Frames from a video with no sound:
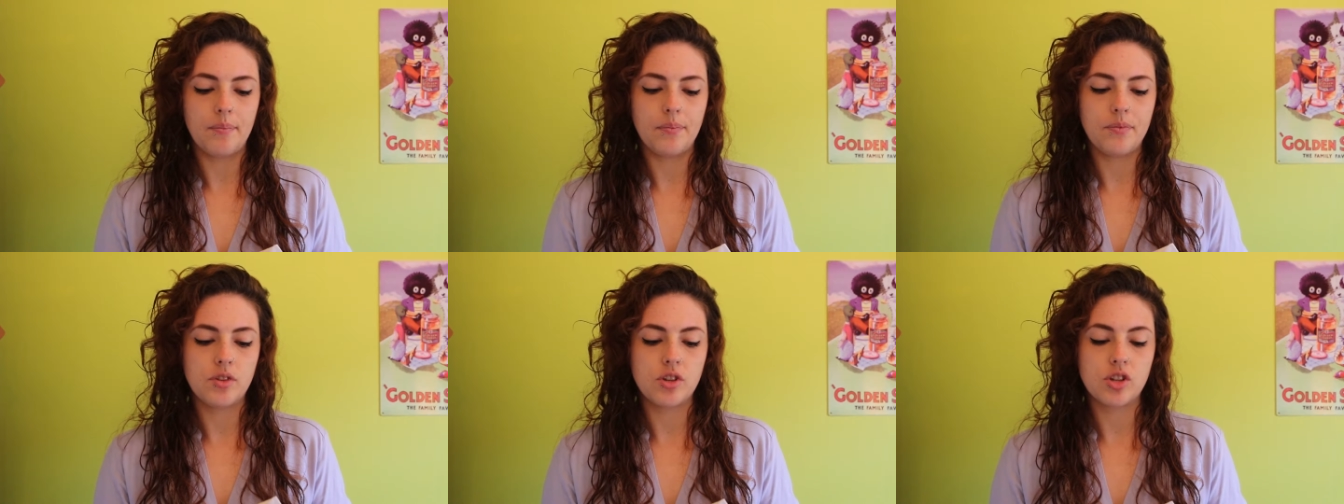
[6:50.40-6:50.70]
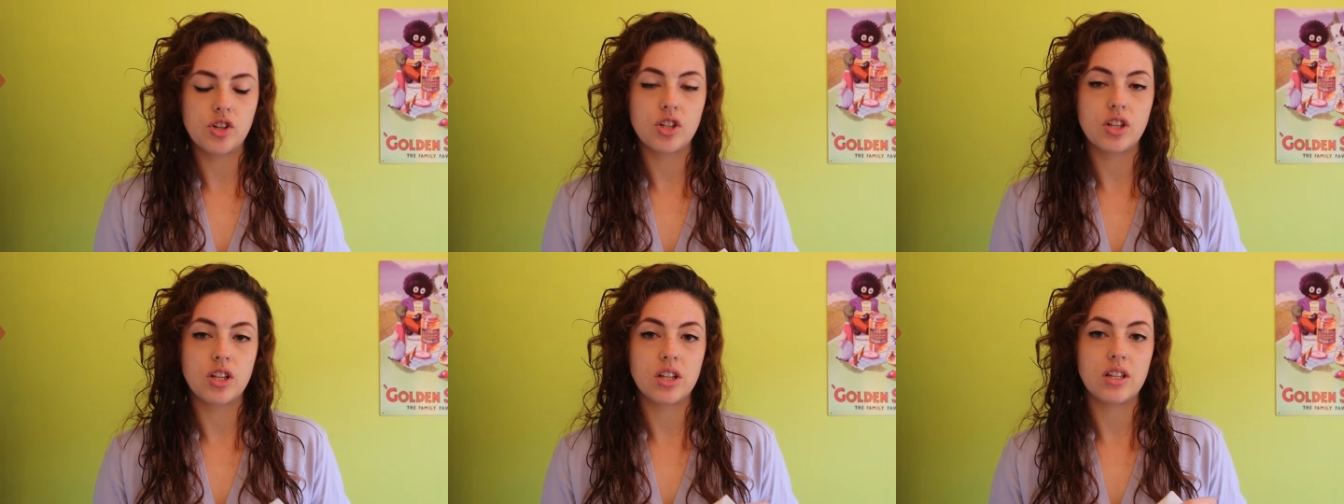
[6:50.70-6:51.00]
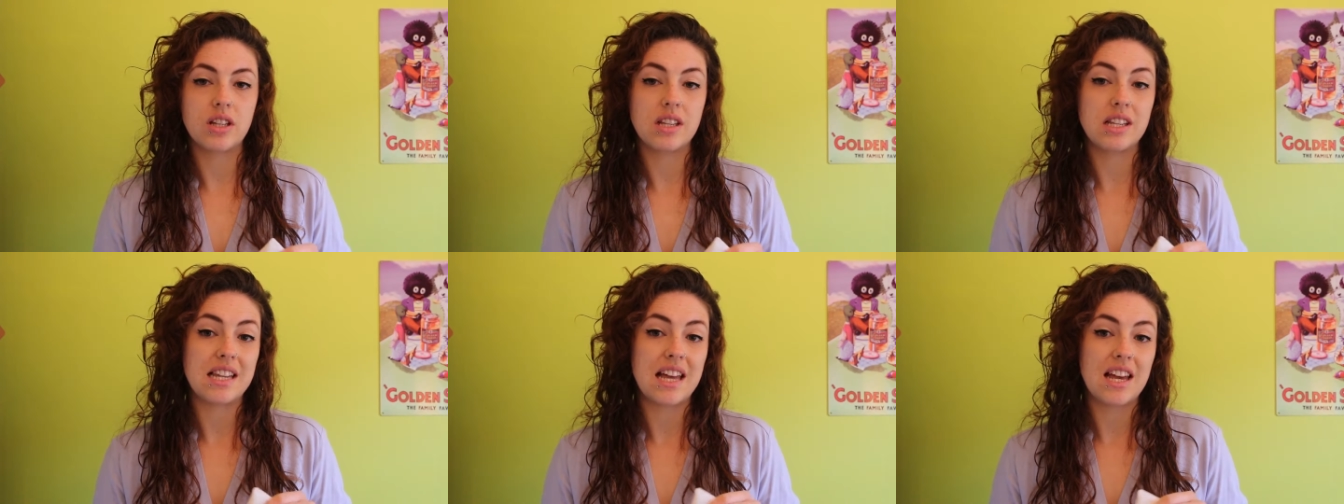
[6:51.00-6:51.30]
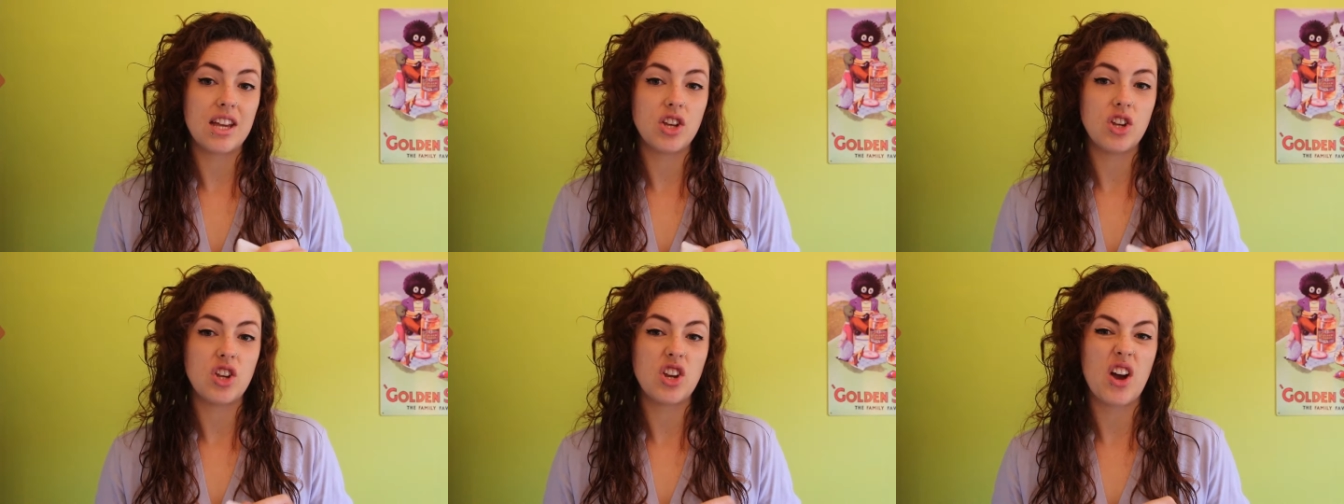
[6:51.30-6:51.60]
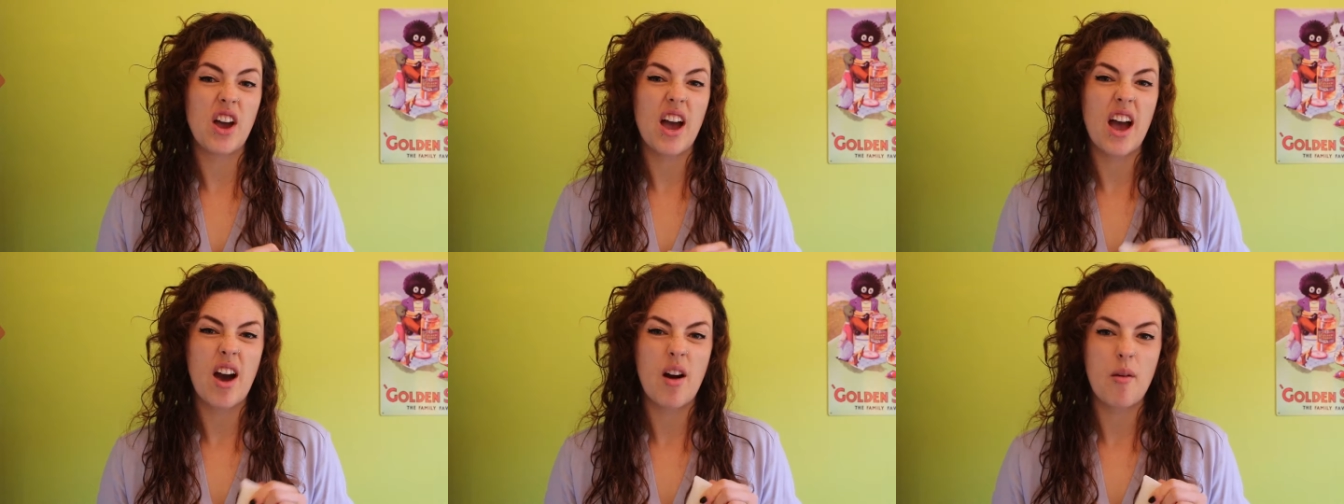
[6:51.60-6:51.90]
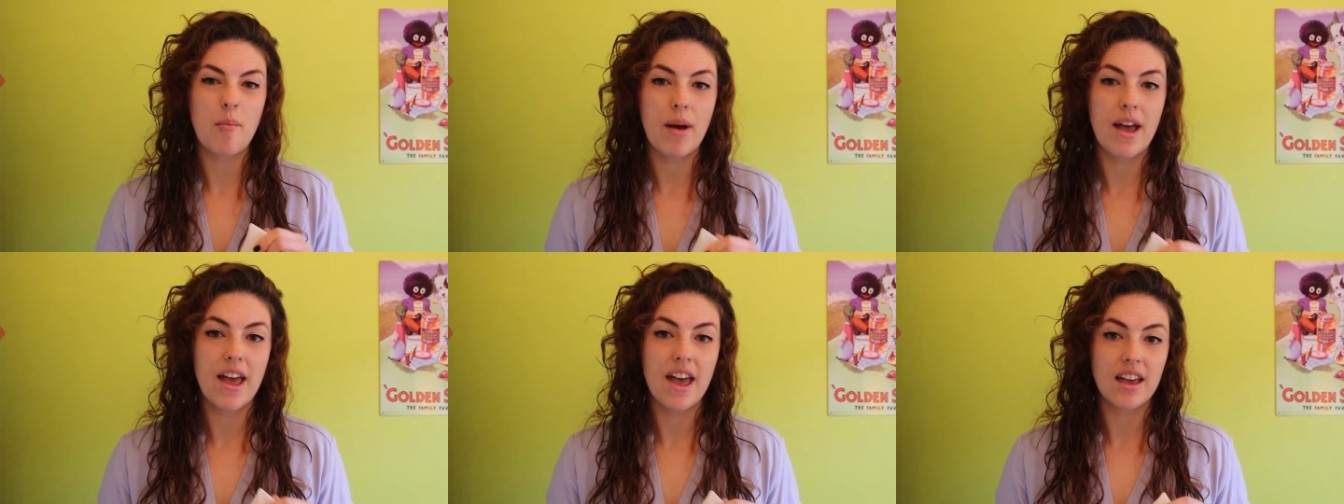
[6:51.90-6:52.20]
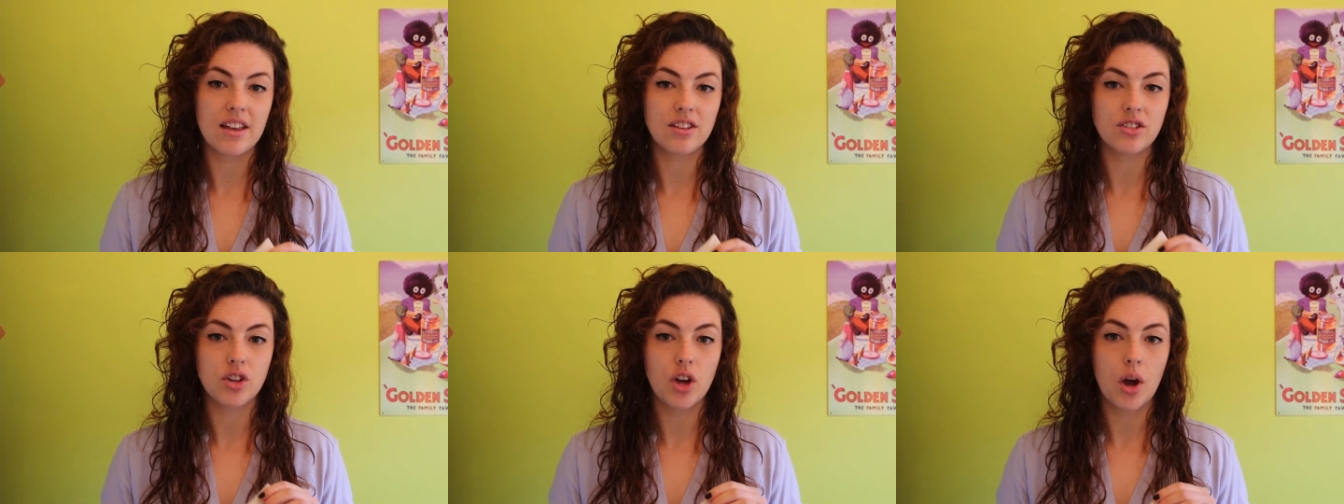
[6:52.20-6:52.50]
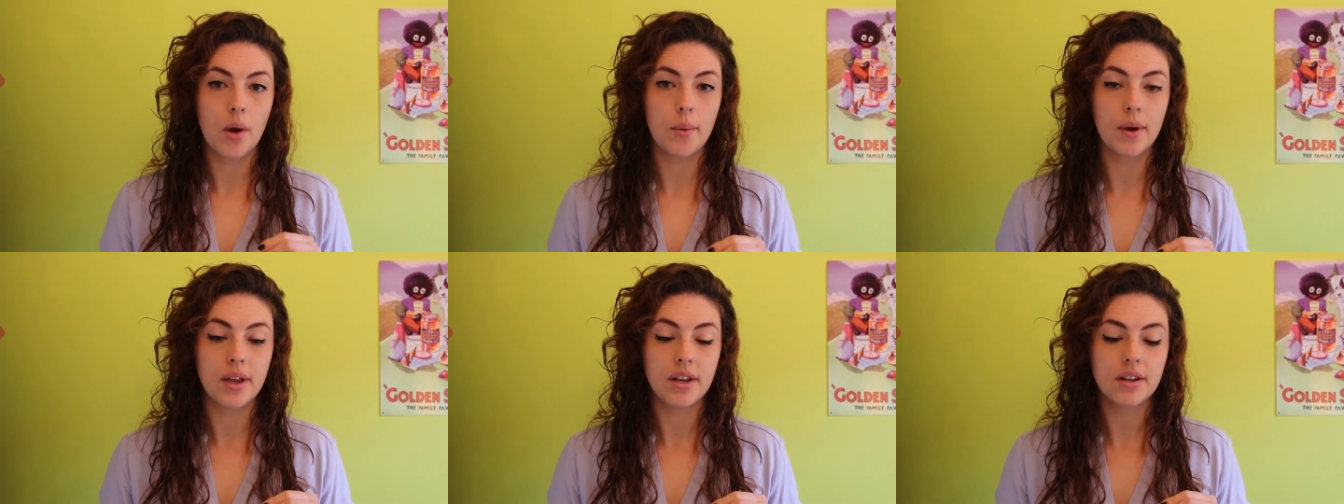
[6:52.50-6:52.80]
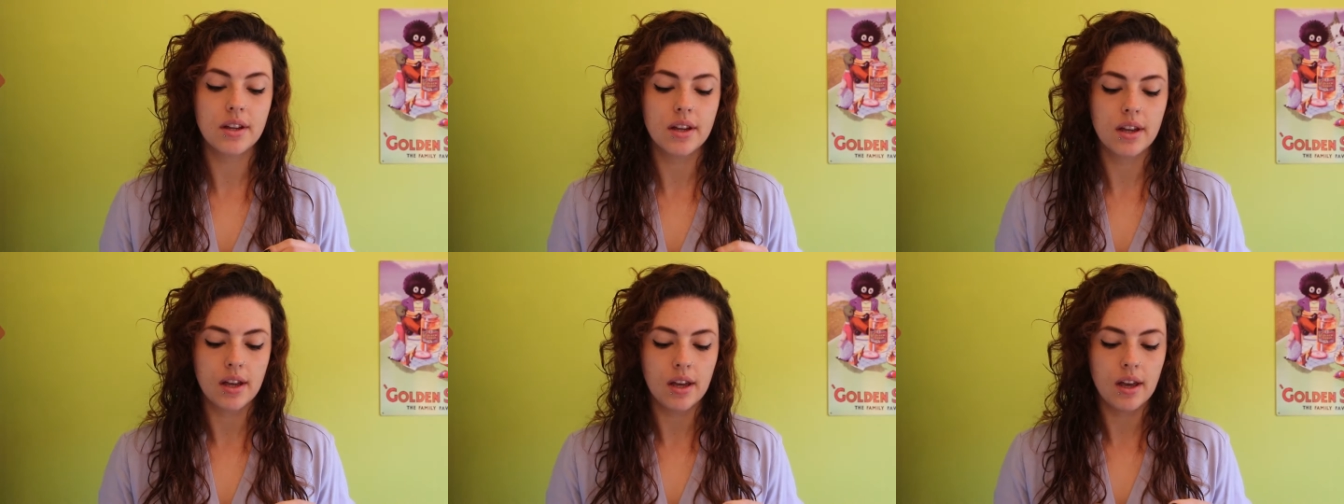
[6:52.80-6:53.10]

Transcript: just to let you know how my hair's going,